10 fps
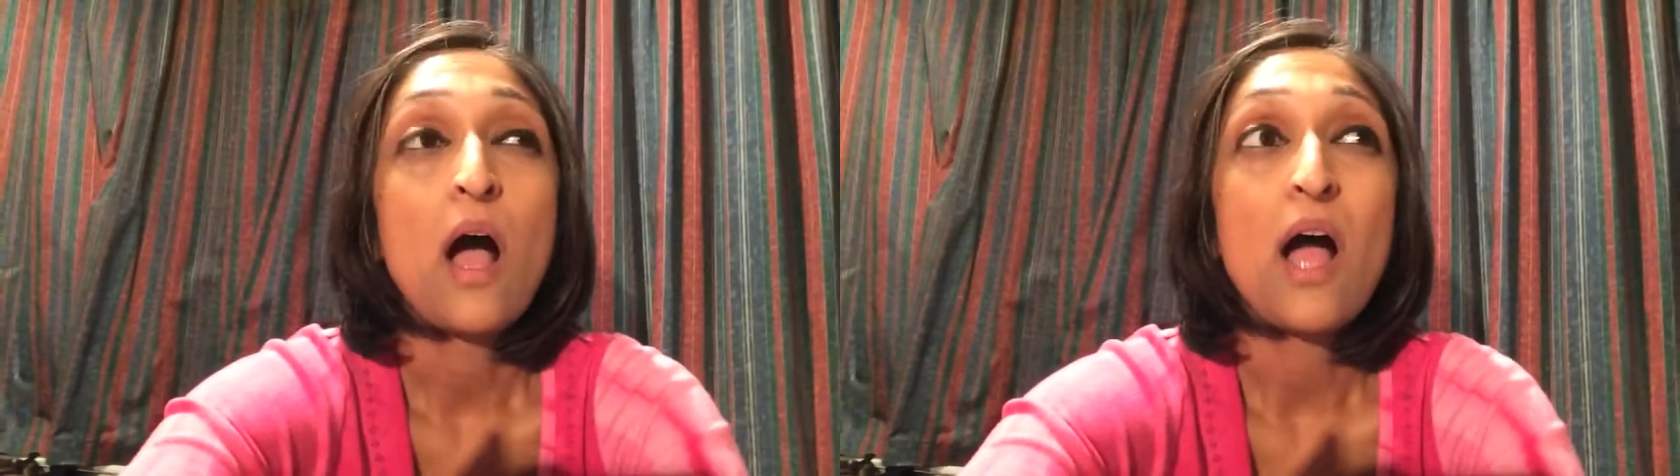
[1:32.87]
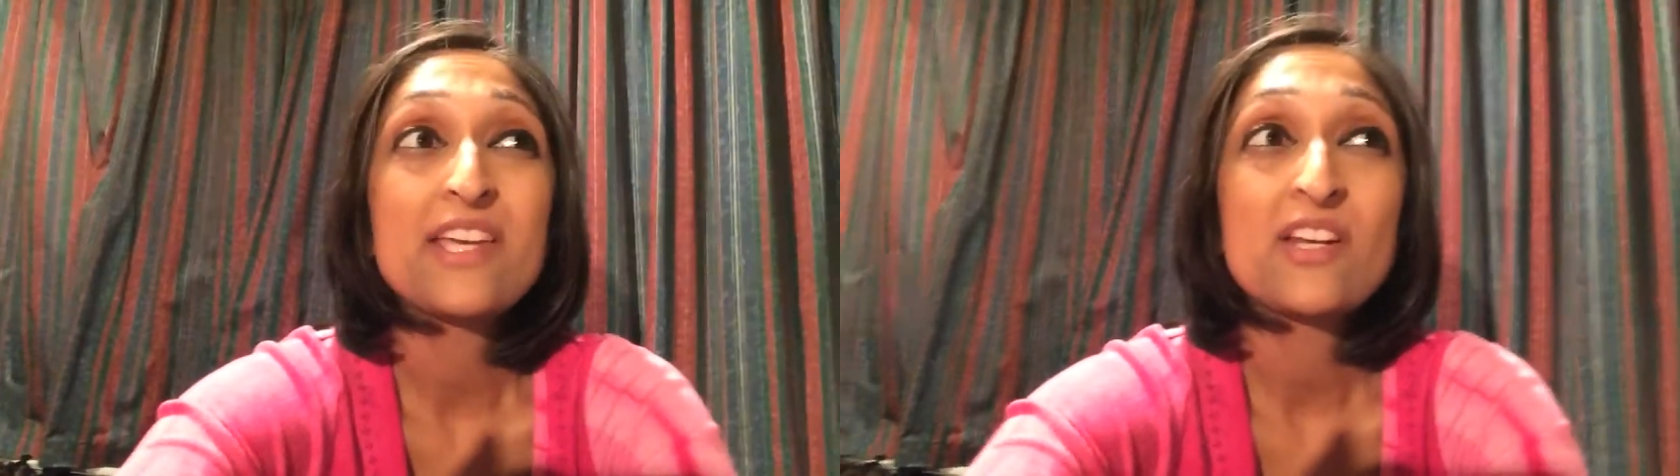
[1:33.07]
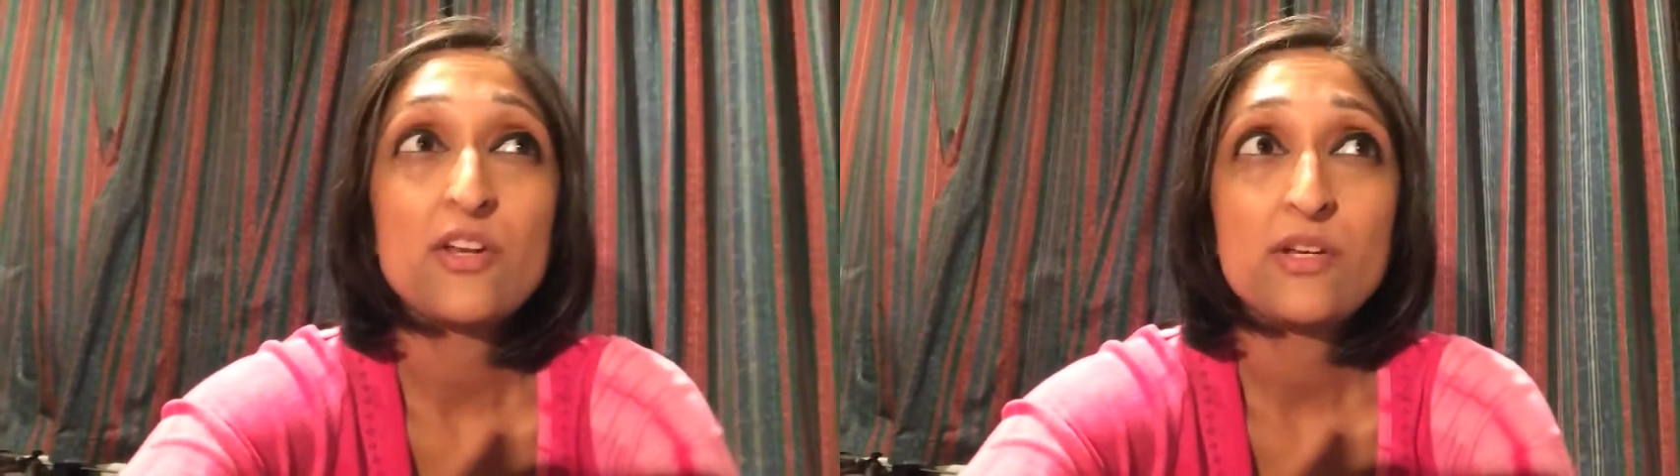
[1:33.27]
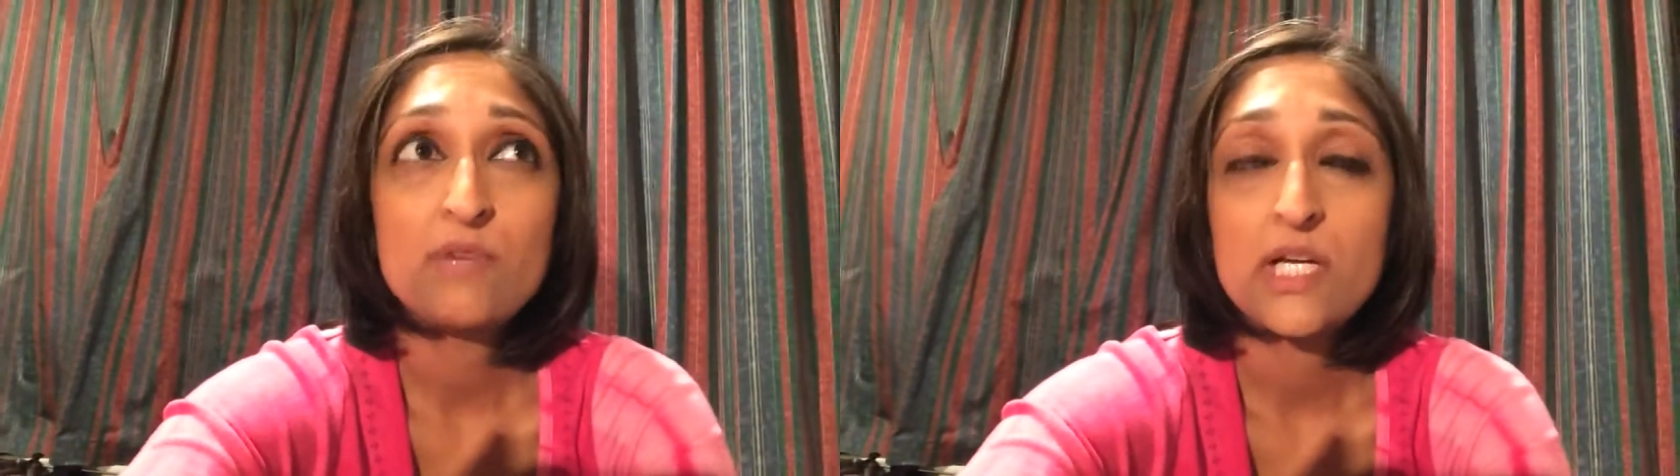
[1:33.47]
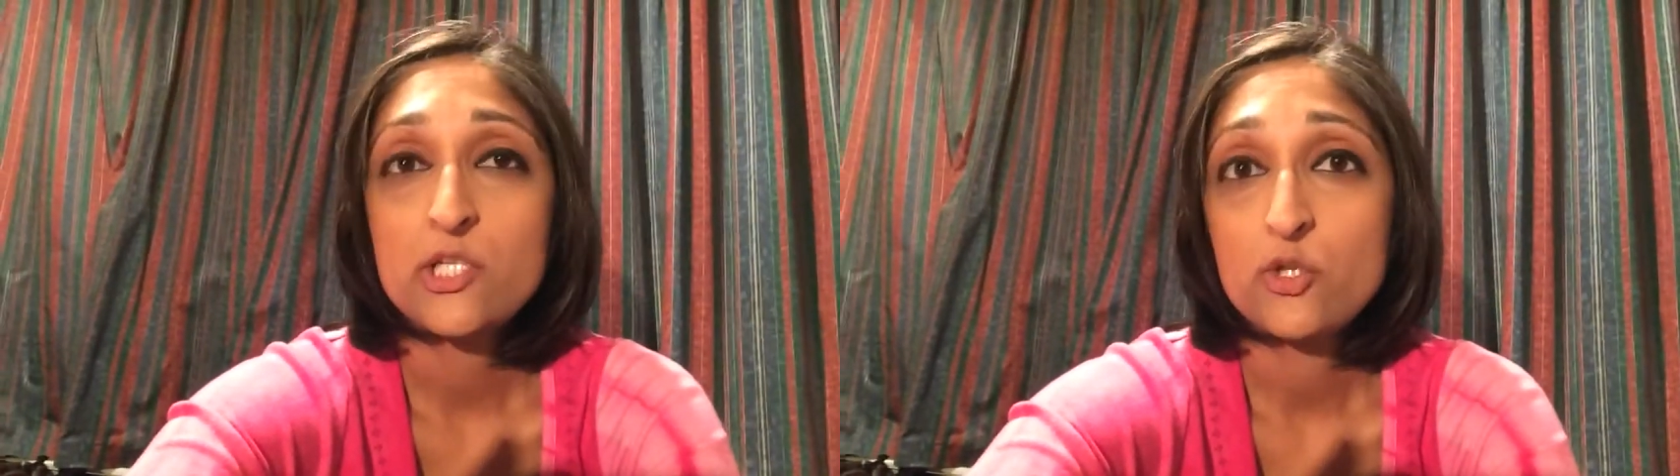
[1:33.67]
I can only
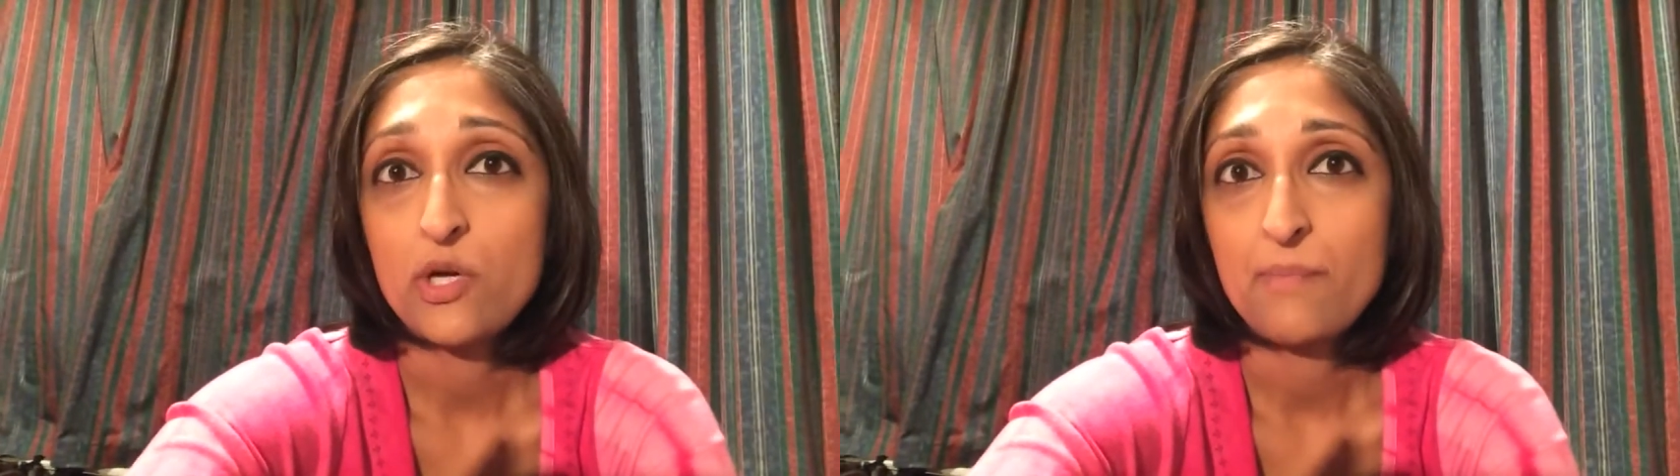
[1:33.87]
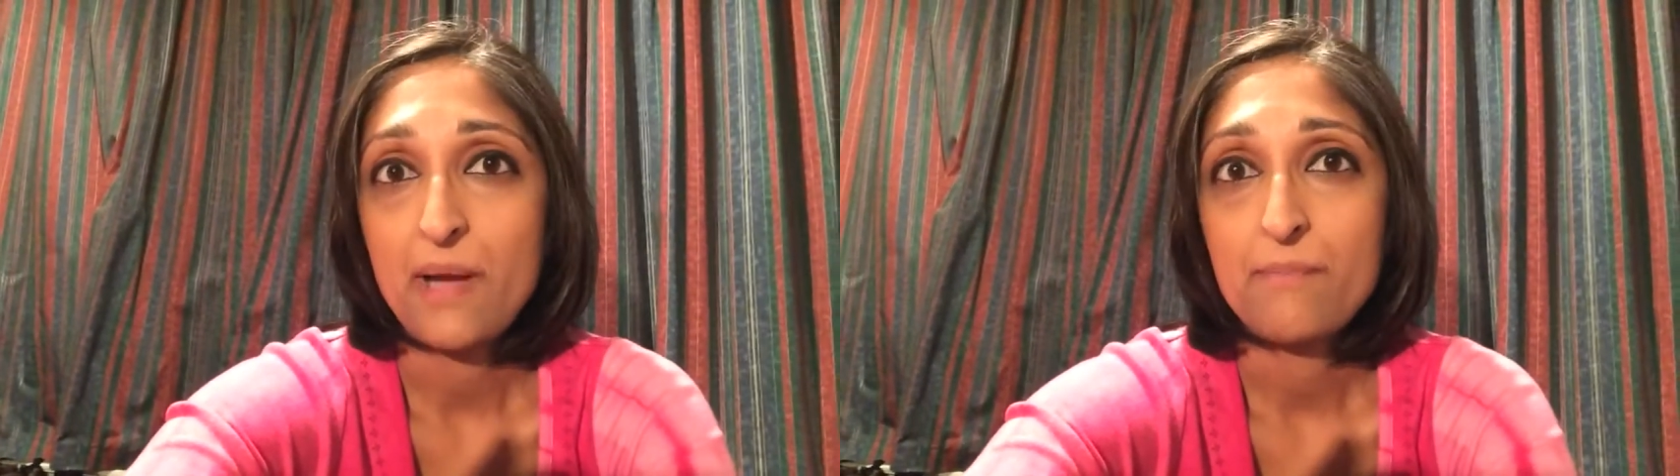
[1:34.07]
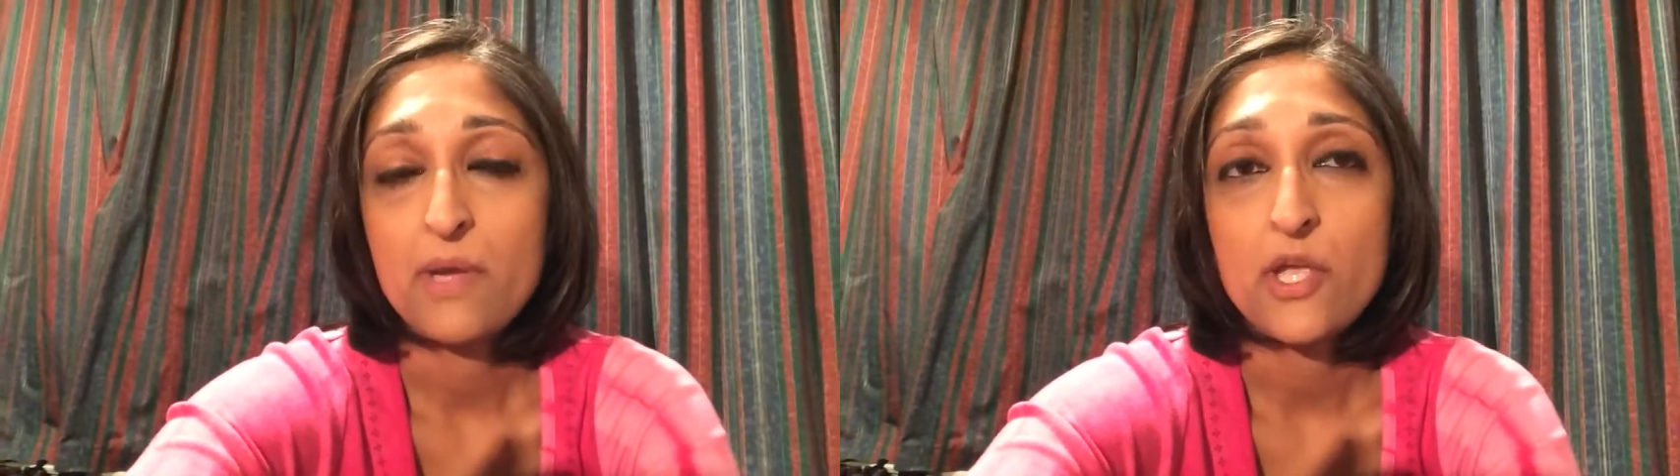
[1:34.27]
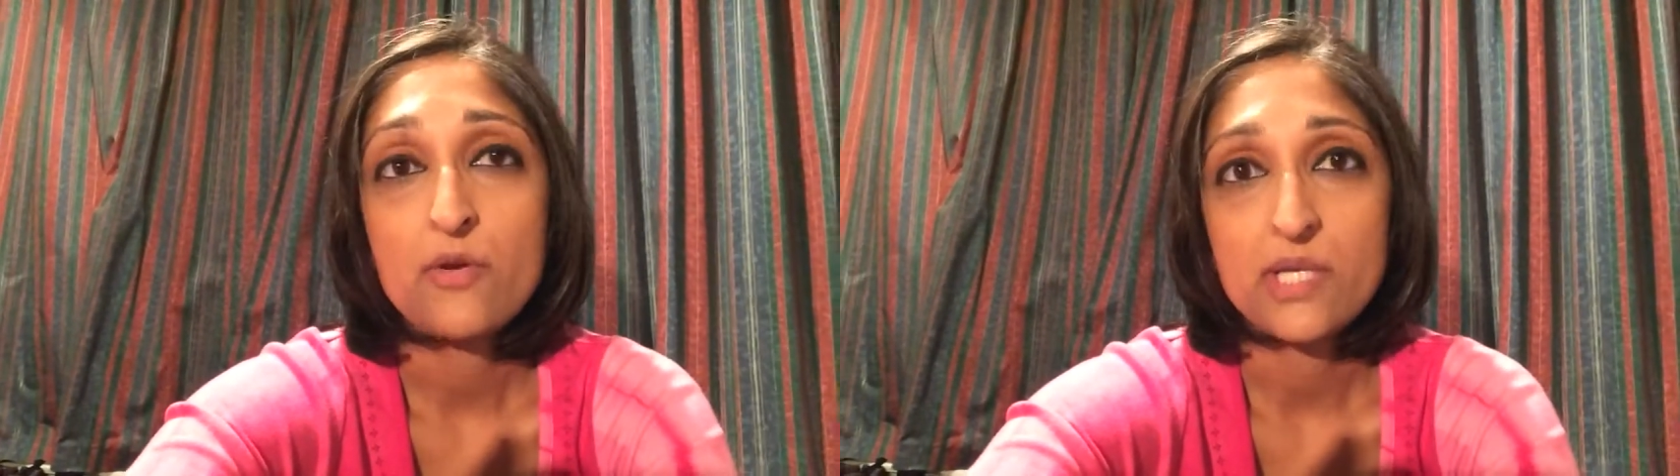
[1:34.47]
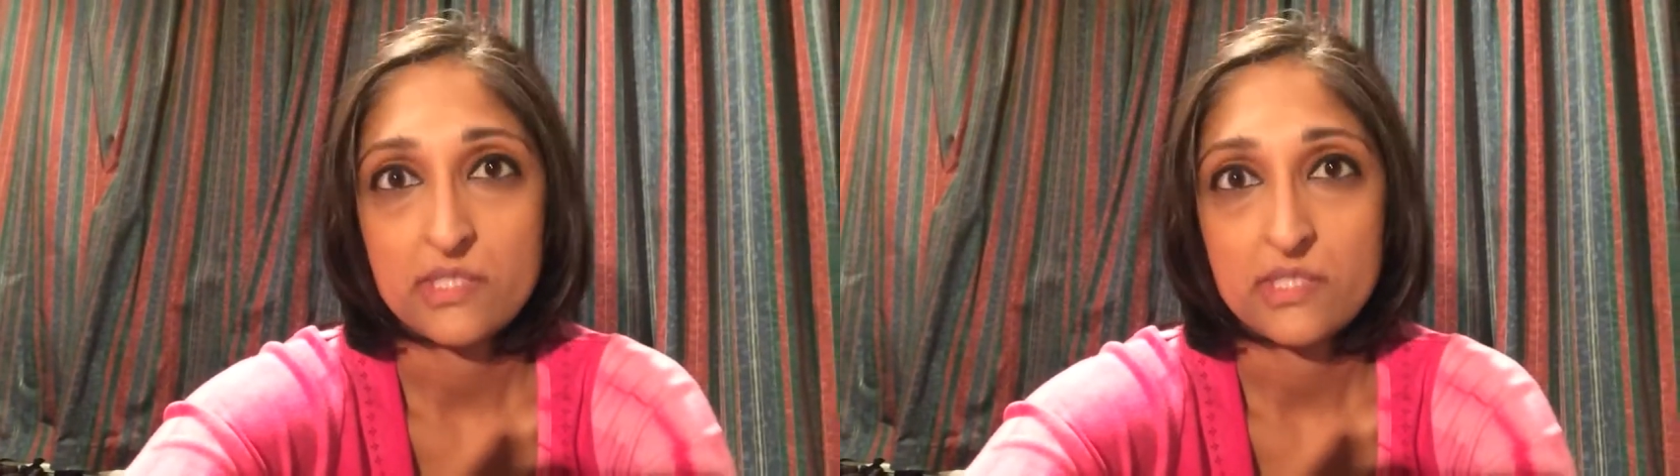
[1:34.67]
really talk about my own